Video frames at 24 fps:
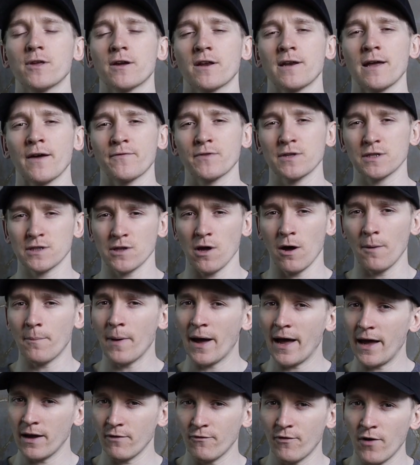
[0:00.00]
you're going to have to start
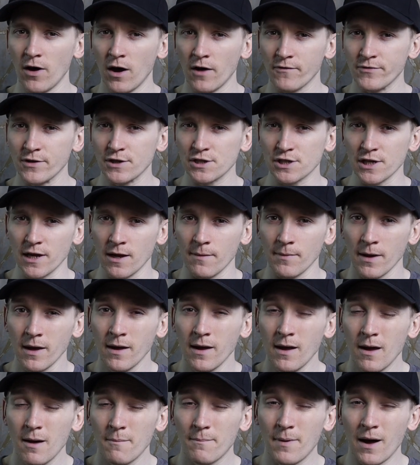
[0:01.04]
paying for Aftership.
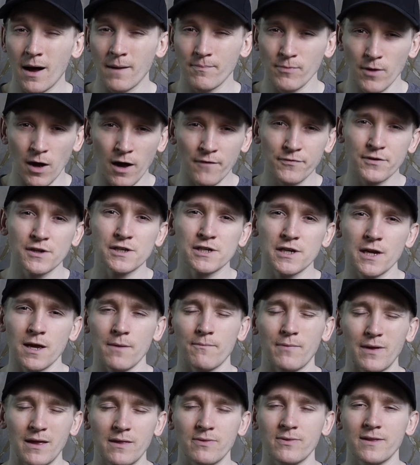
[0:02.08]
But
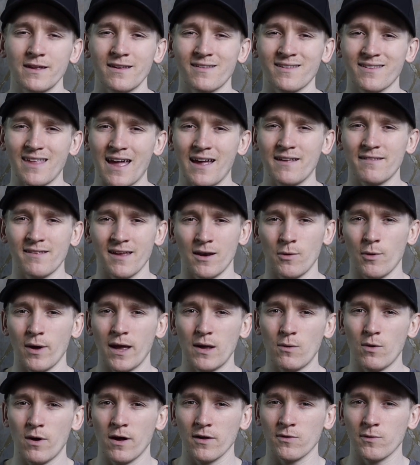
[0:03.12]
Aftership in the States,
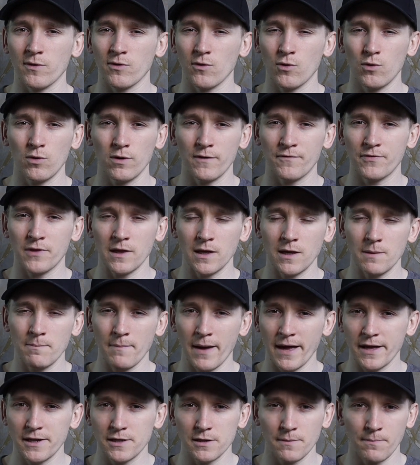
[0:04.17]
anyway, works with all of the
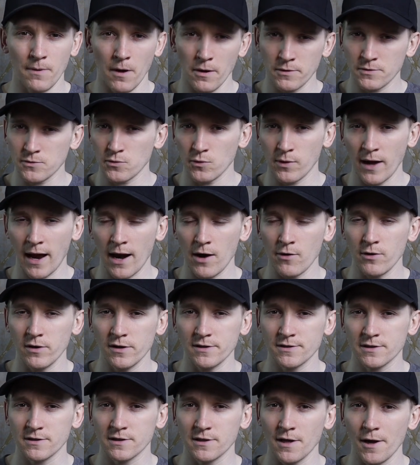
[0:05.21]
major postal
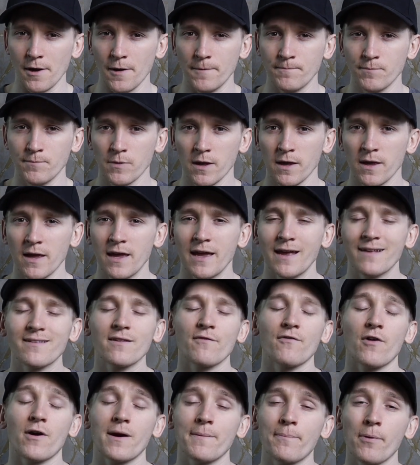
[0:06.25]
carriers. So it's a
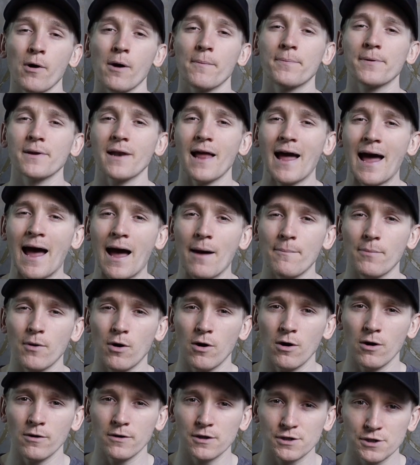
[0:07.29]
very popular app
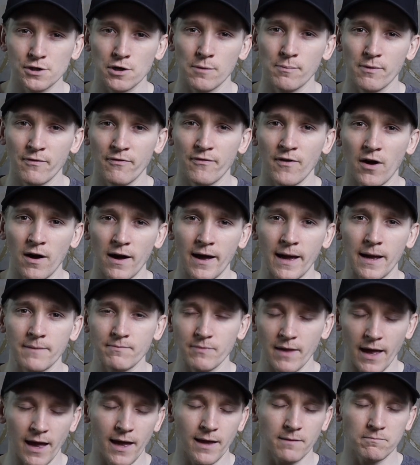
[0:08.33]
on Shopify
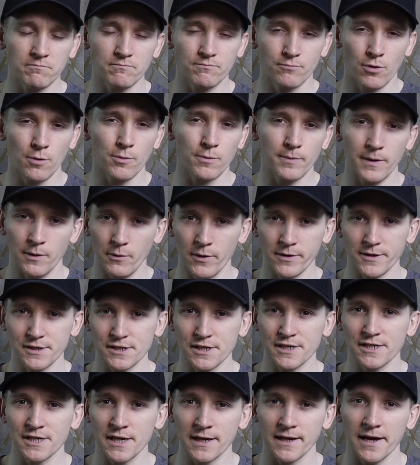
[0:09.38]
and probably one you
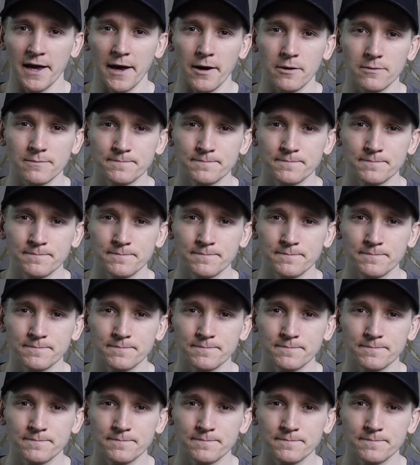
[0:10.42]
should check out.